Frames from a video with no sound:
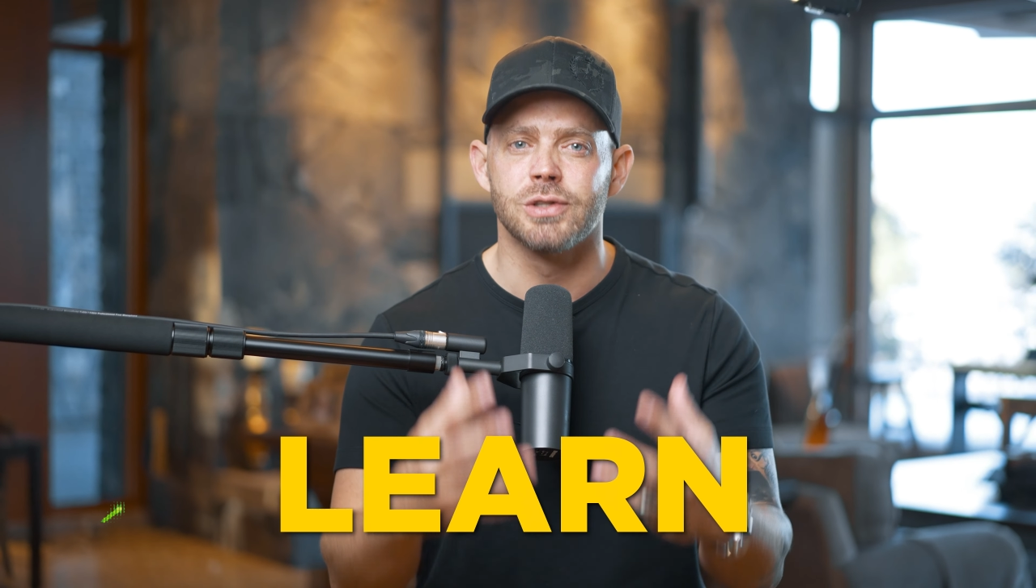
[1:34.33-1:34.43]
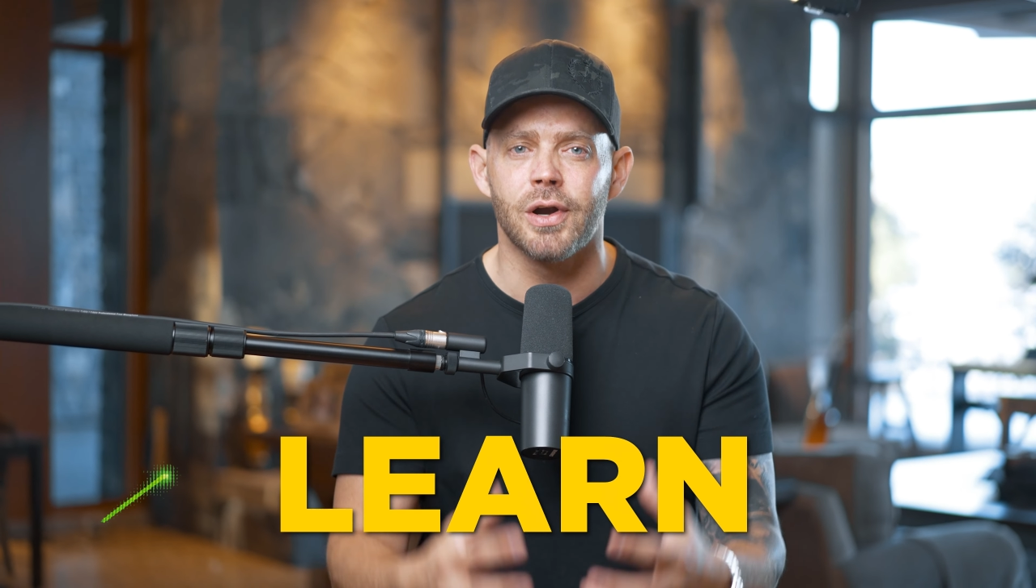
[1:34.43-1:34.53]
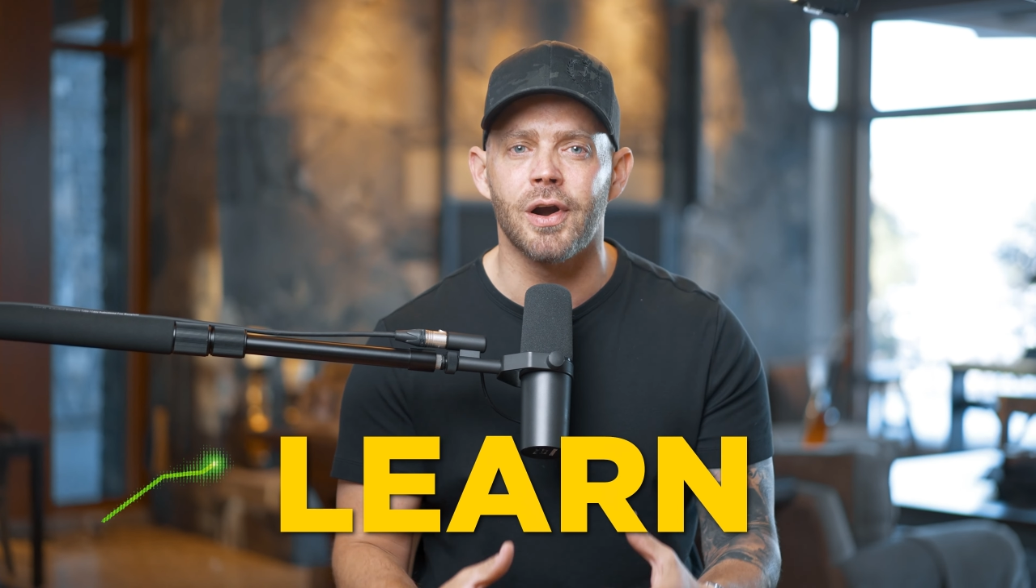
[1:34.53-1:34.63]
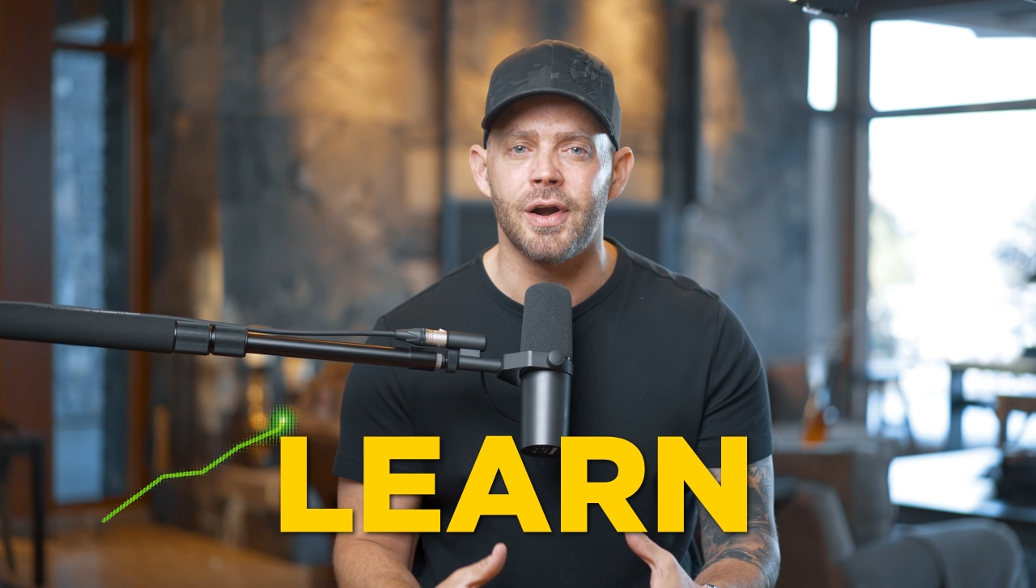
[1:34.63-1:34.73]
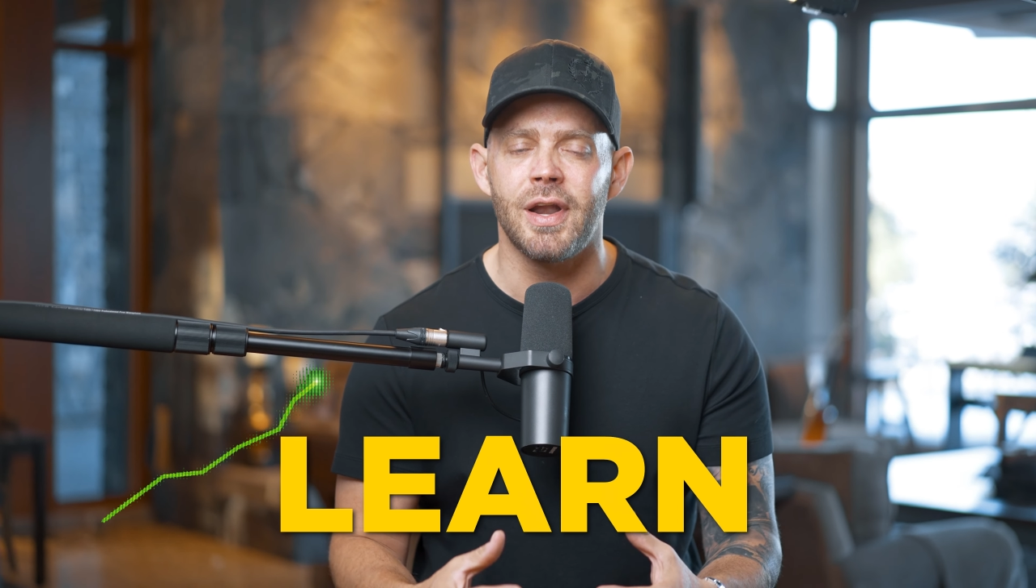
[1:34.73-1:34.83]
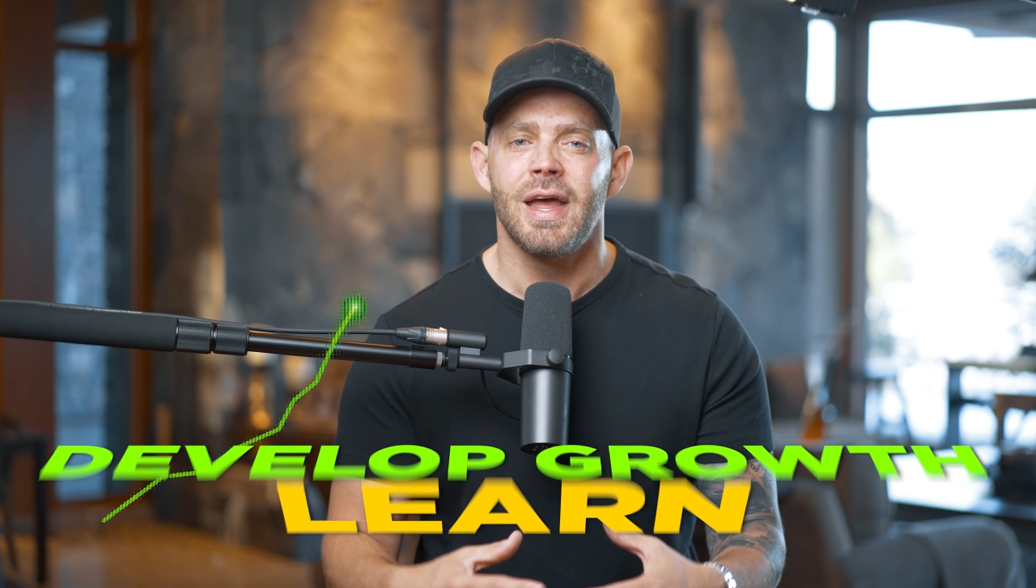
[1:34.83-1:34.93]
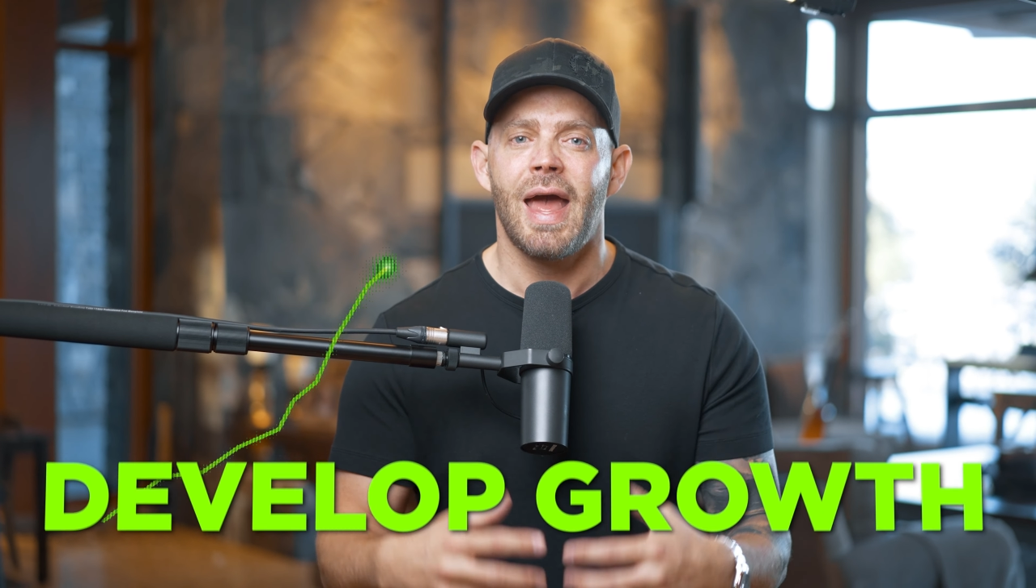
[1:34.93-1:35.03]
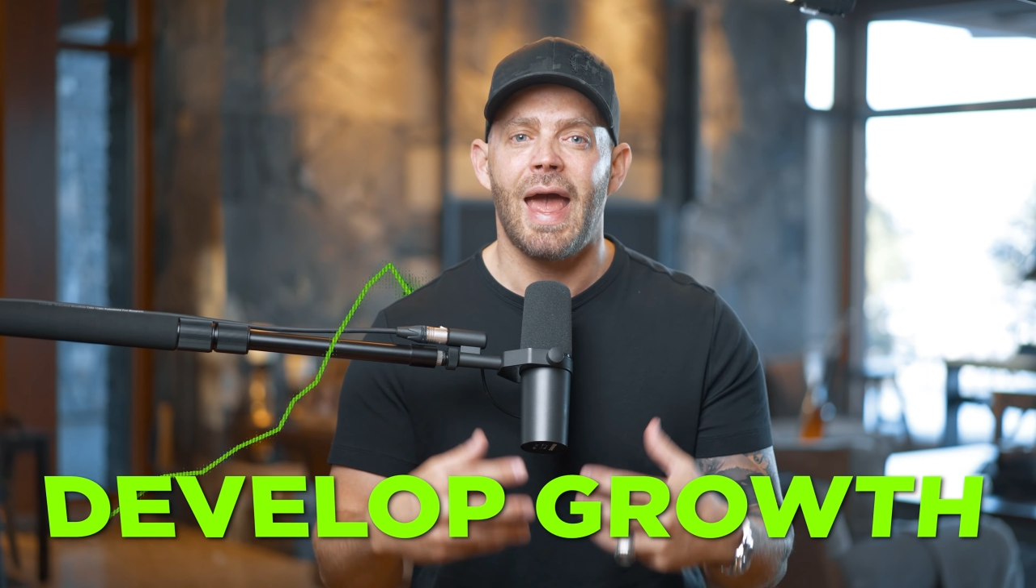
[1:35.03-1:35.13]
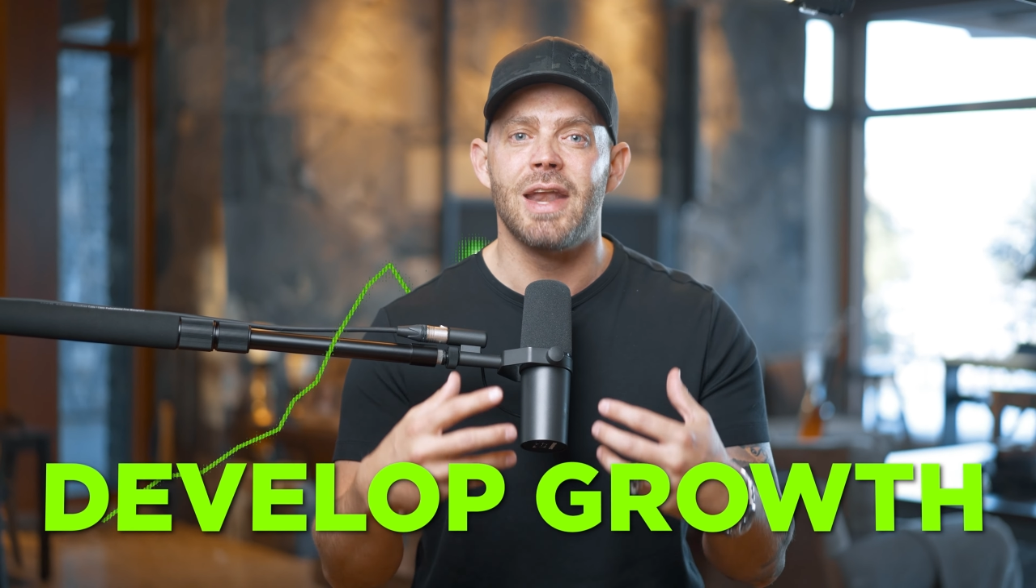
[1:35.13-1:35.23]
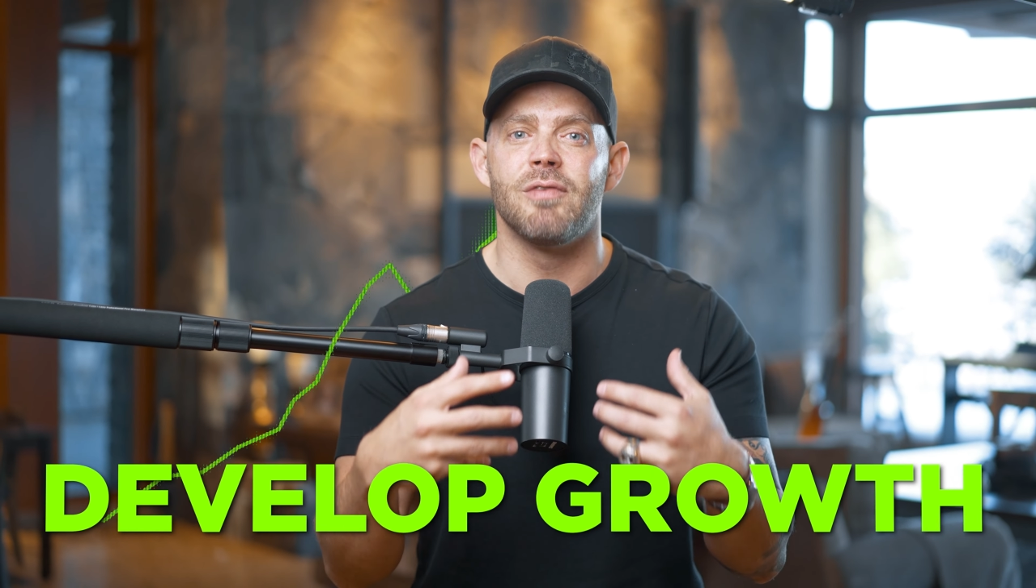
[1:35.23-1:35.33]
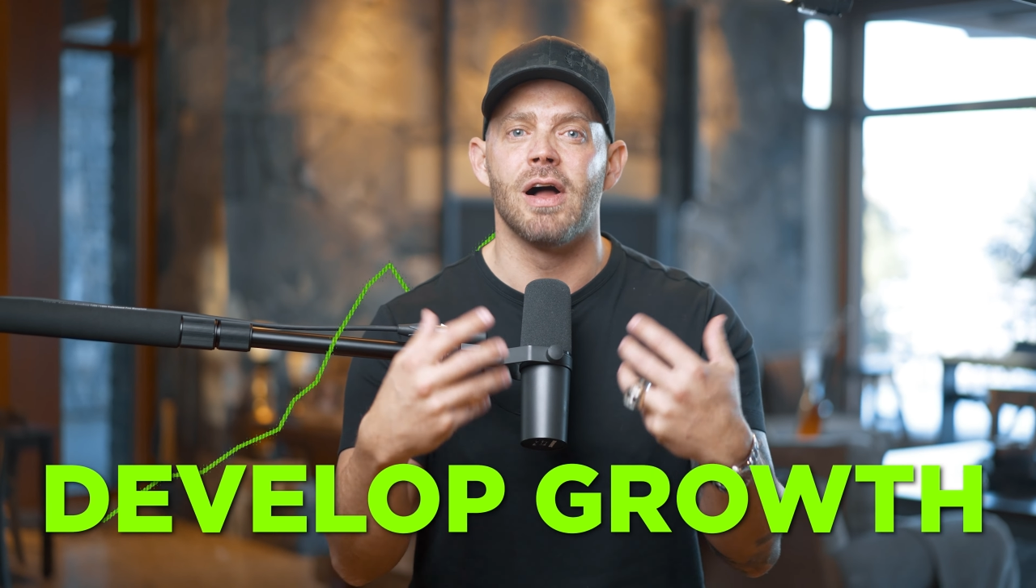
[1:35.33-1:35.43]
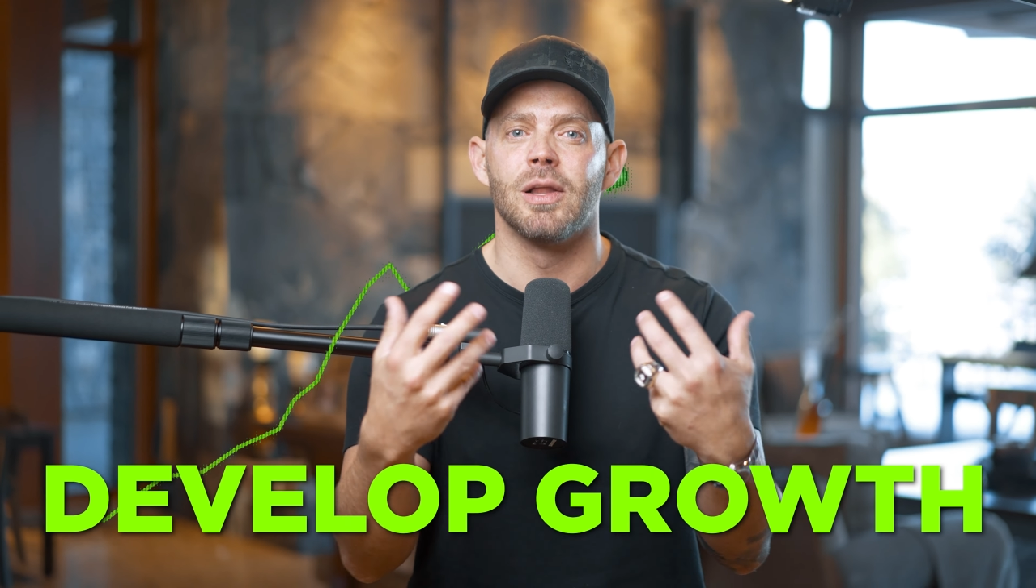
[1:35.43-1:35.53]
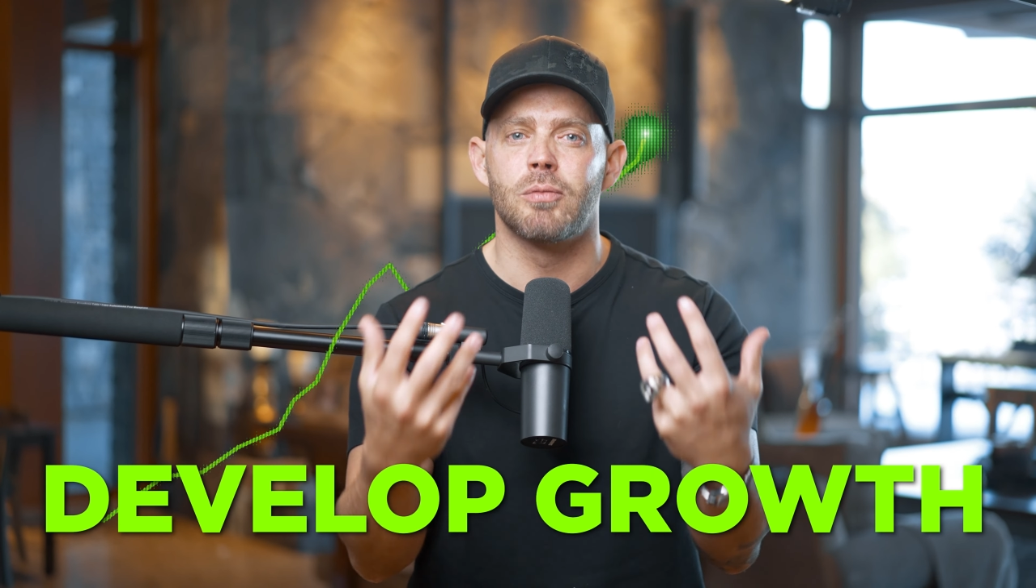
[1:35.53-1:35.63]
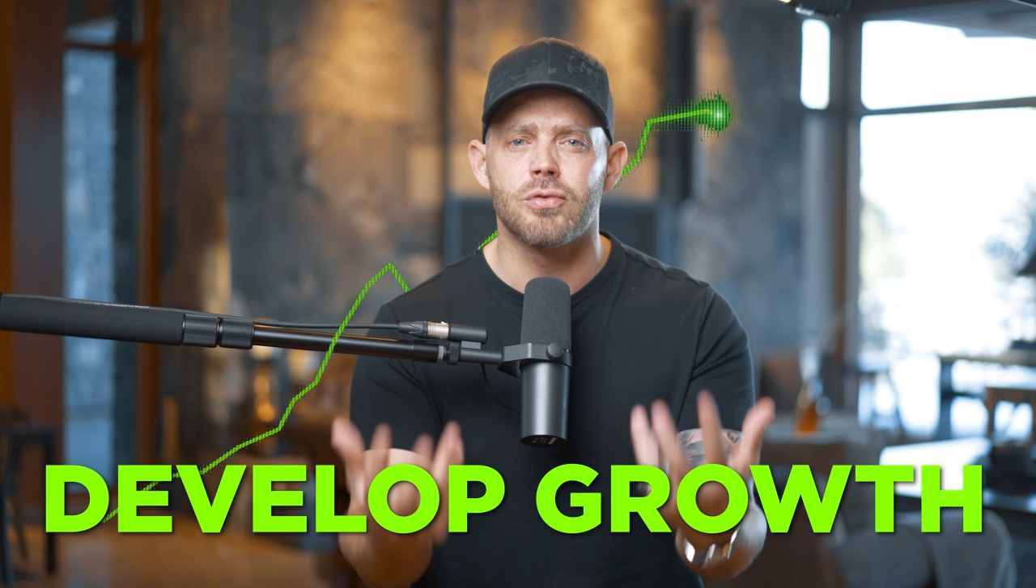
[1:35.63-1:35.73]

learn and develop